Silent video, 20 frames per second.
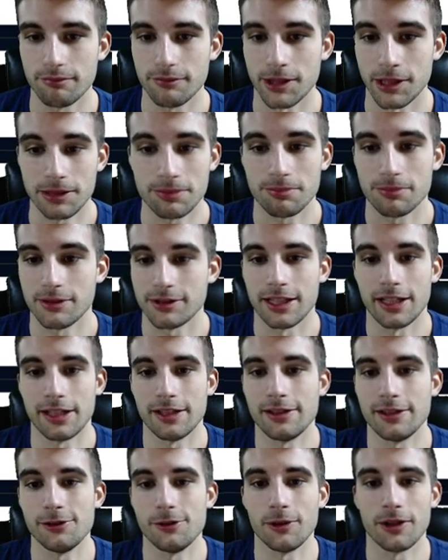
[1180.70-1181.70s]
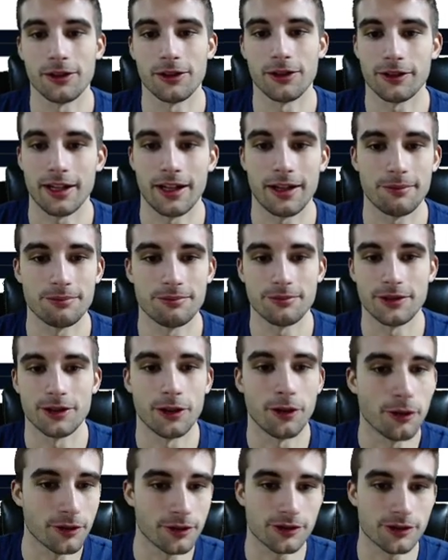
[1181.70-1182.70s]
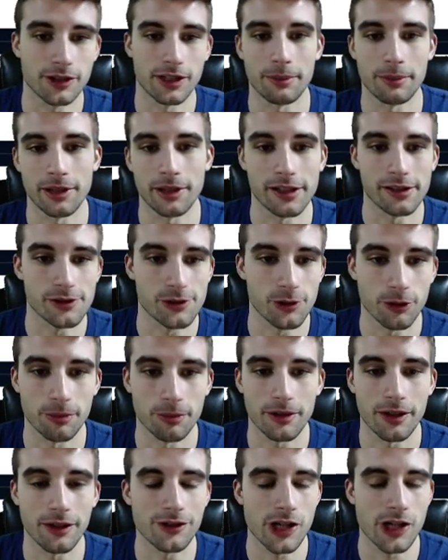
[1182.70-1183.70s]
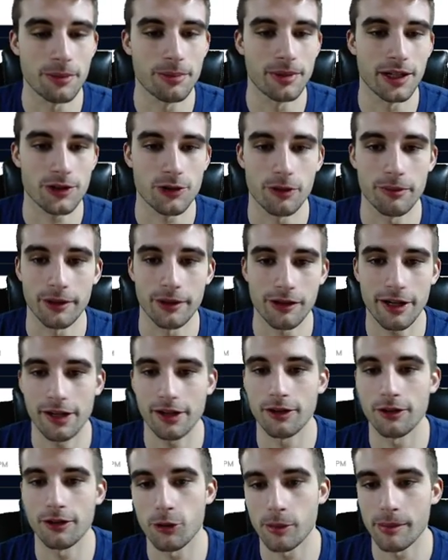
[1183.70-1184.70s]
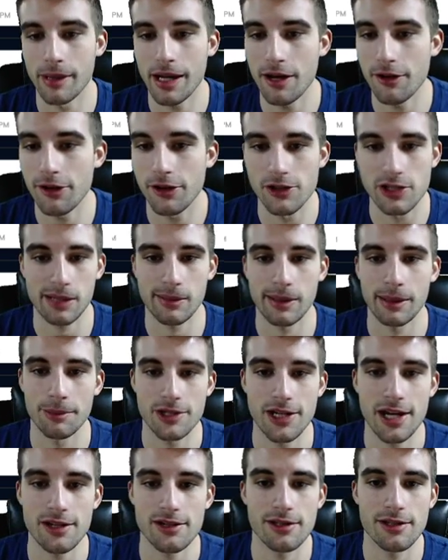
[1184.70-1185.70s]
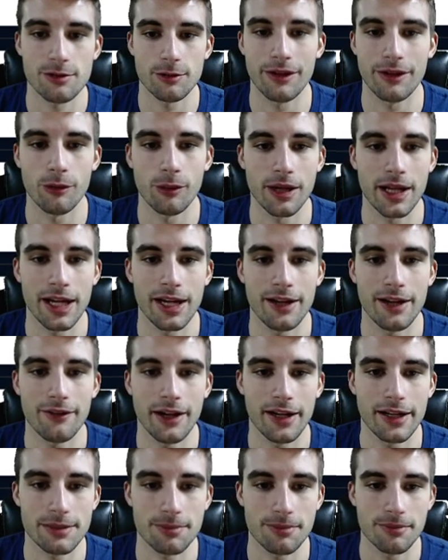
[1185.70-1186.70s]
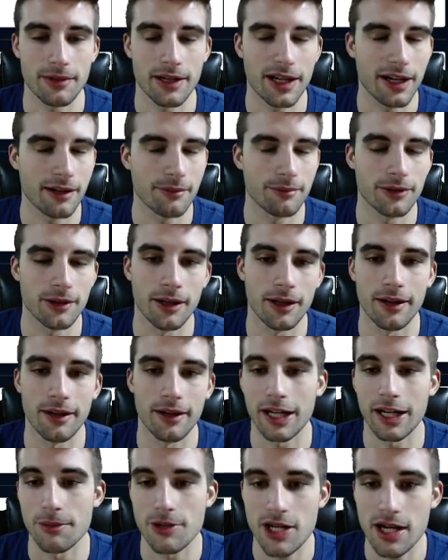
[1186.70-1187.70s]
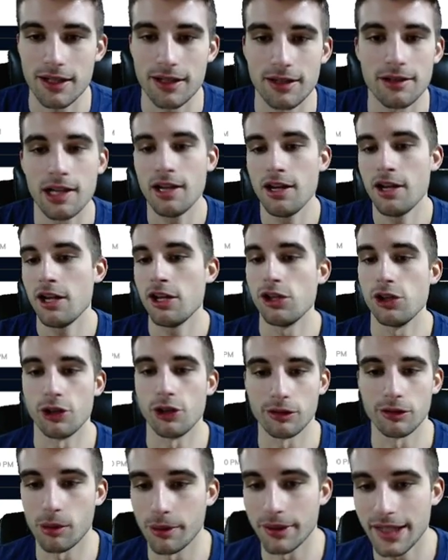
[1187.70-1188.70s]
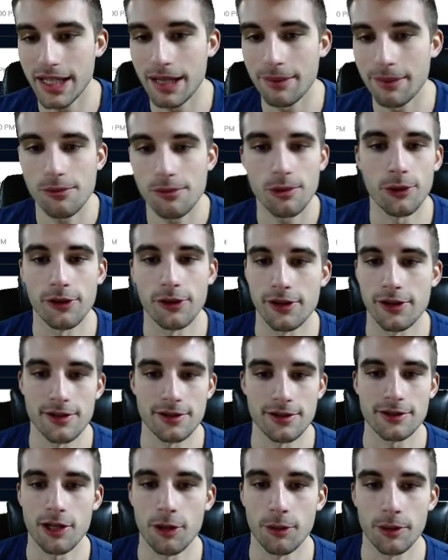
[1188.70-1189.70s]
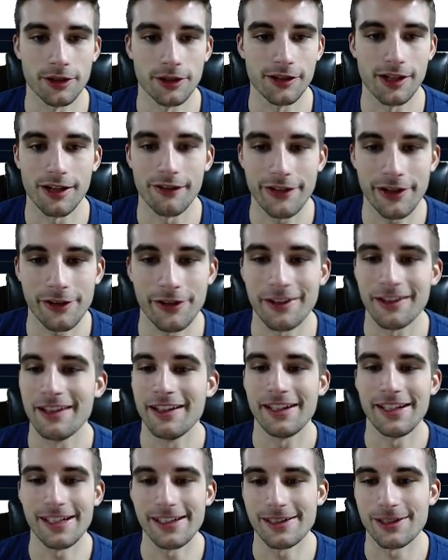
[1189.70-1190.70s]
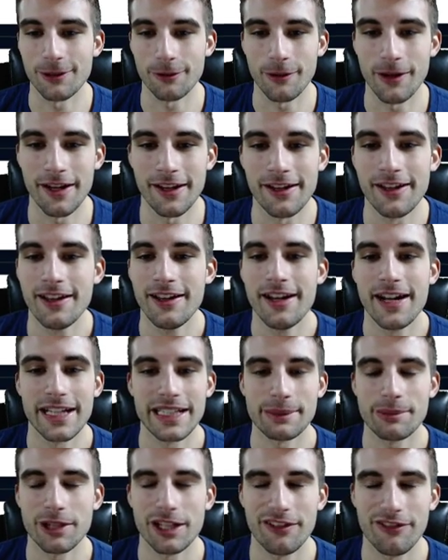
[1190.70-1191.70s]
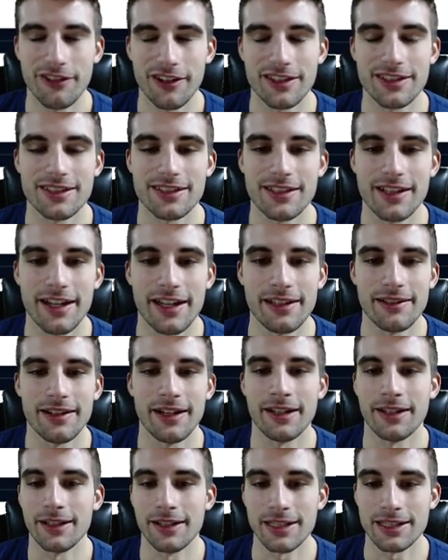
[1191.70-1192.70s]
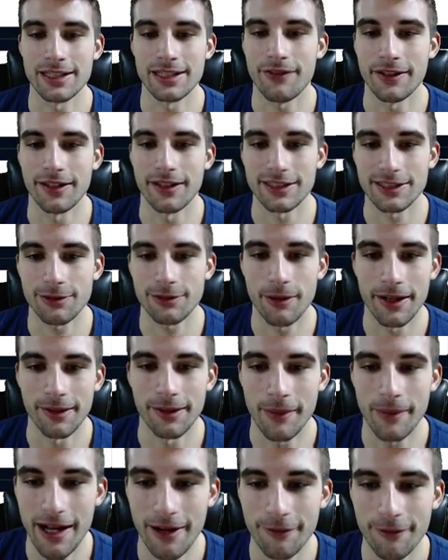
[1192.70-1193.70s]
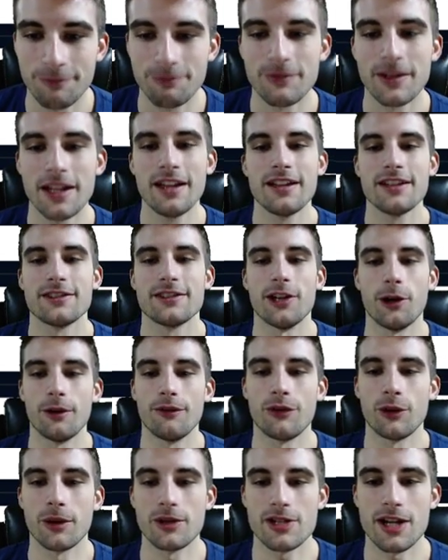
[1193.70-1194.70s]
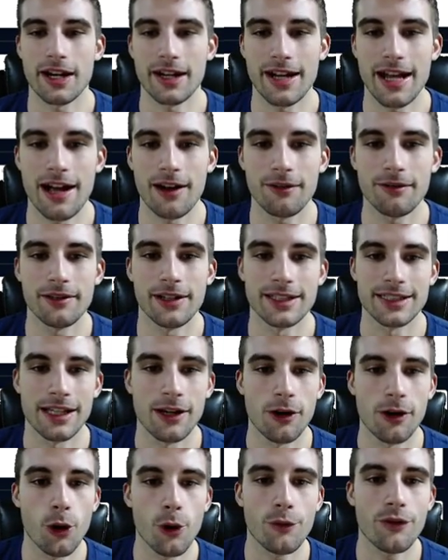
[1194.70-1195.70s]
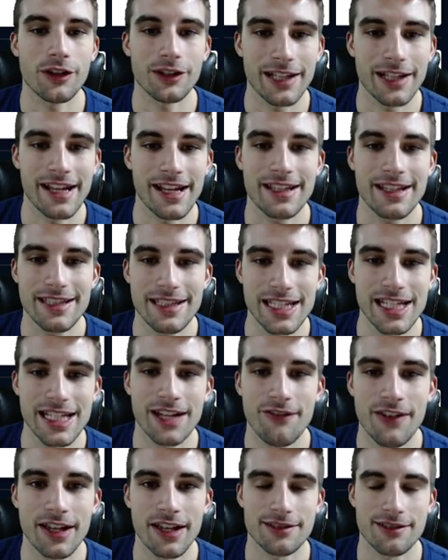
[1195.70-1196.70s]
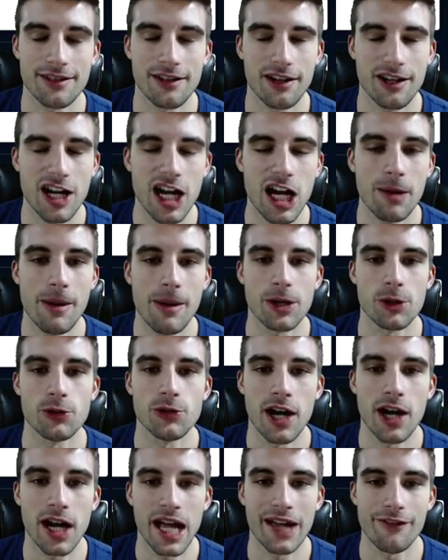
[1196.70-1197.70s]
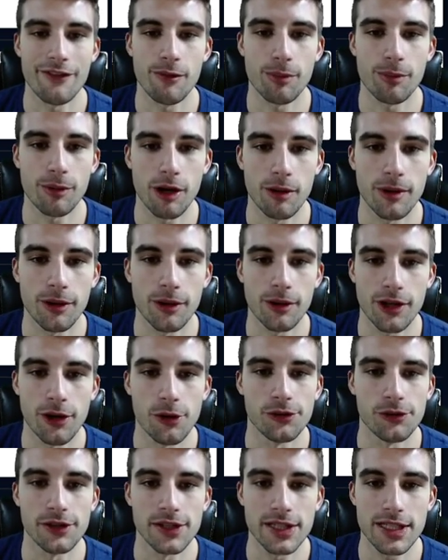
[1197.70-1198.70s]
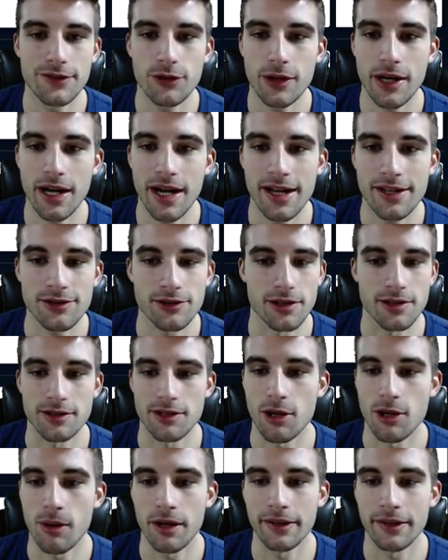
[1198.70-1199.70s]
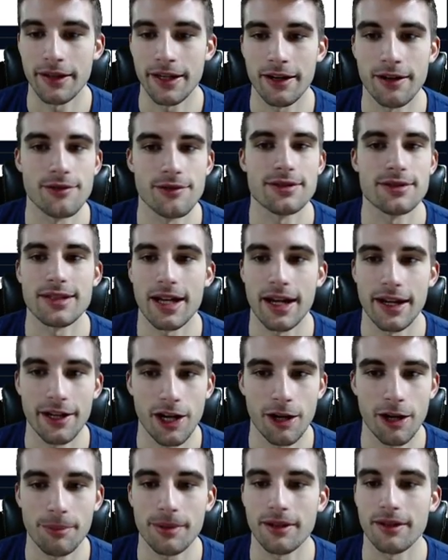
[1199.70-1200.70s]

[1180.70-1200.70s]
just say you want to look at, you know, should I play Jordan or should I pick Jordan McRae or Norman Powell? You can check my projections, whatever one I have highest, higher projected. You could roll with them, or you could just go with your gut feeling. Either way, it's a pretty fun site, and it is fun to sweat them out. So if you want to check it out, it's at overlaydfs.com. I do not have a promo code to give you guys. Just go on there, sign up,